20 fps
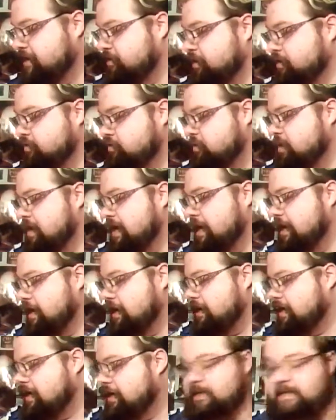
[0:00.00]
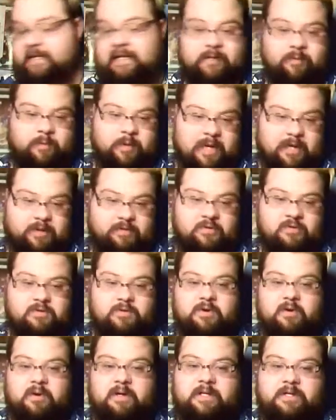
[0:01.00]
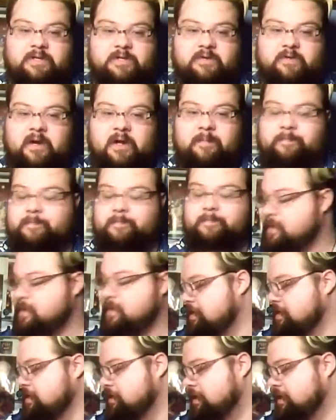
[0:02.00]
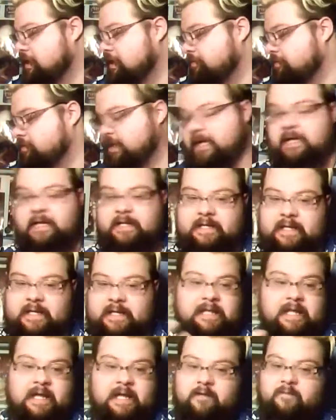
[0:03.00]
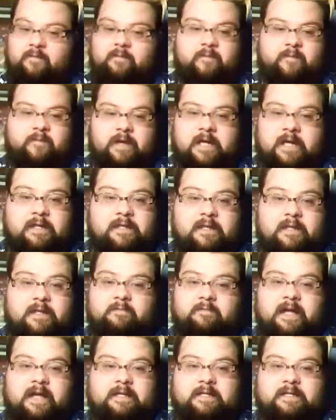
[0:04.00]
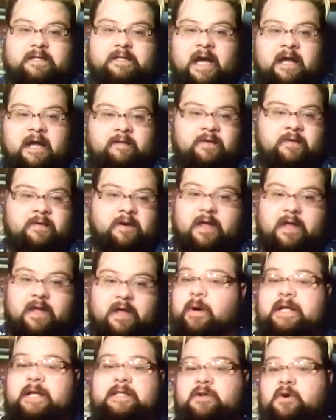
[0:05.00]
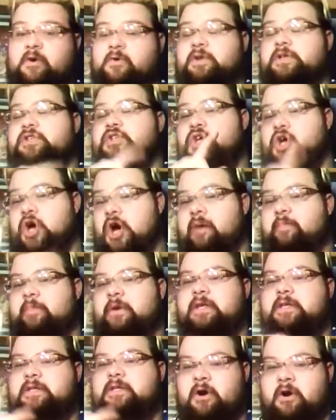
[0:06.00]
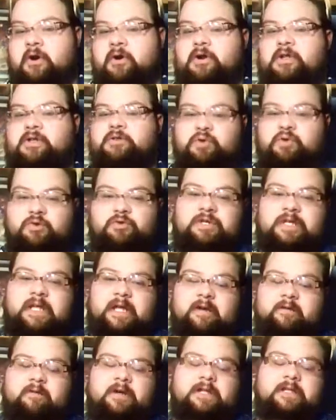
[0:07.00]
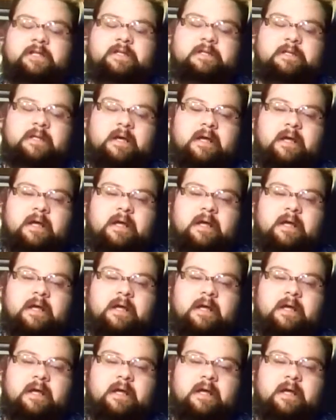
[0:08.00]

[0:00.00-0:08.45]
so I drew, that's what I drew during the stream, because I love Ethan Van Sciver, otherwise known as Comics Artist Pro Secrets.